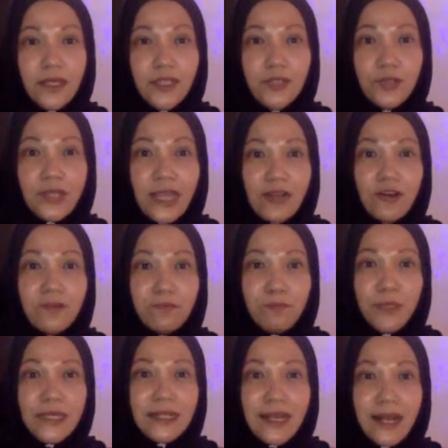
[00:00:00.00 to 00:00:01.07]
You
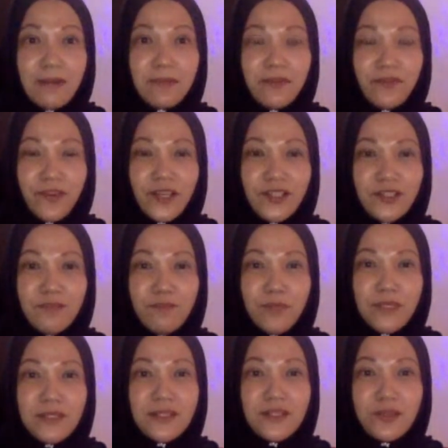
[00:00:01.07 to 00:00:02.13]
cannot become a fashion
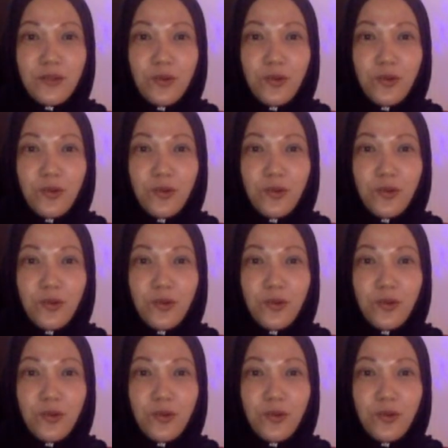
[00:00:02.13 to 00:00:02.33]
business